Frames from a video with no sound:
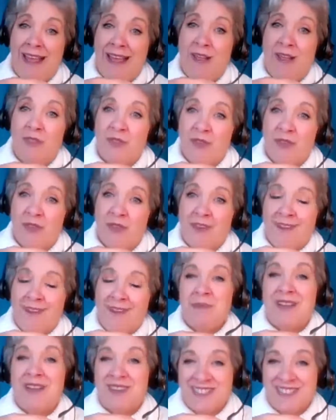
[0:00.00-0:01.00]
health
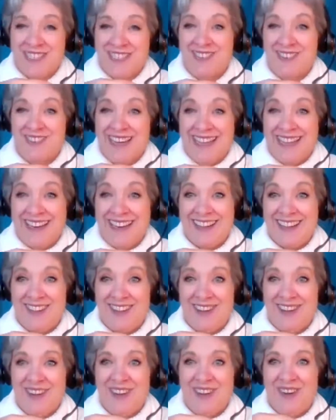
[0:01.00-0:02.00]
because you let it
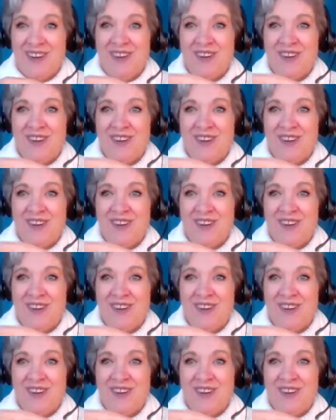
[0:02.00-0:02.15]
go.